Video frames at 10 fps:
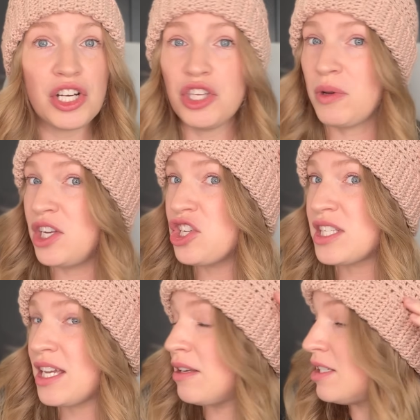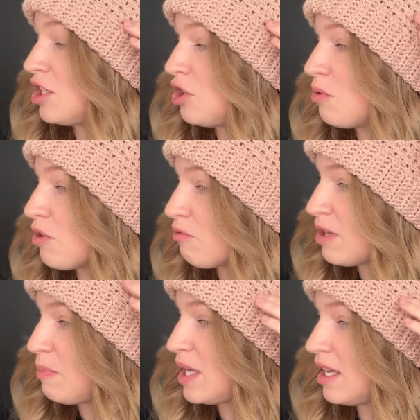you can just continue the
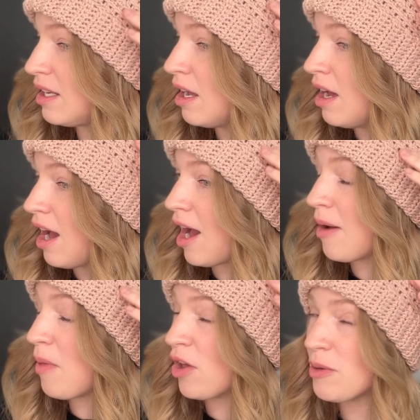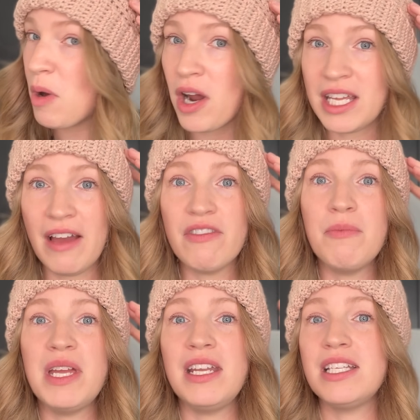repeat on the body of the
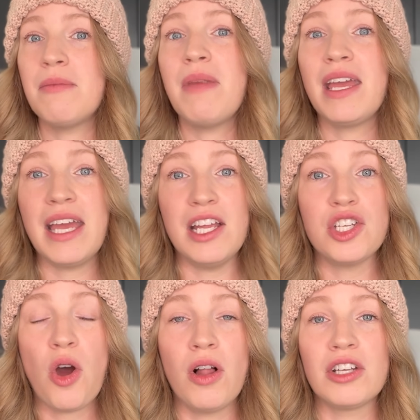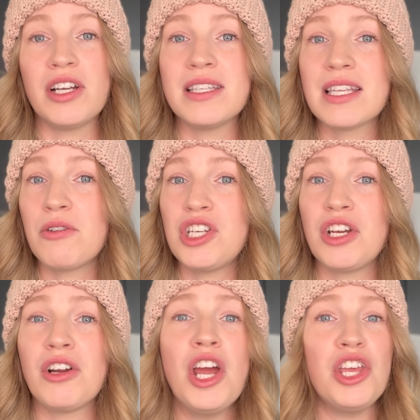beanie to make it taller and slouchier.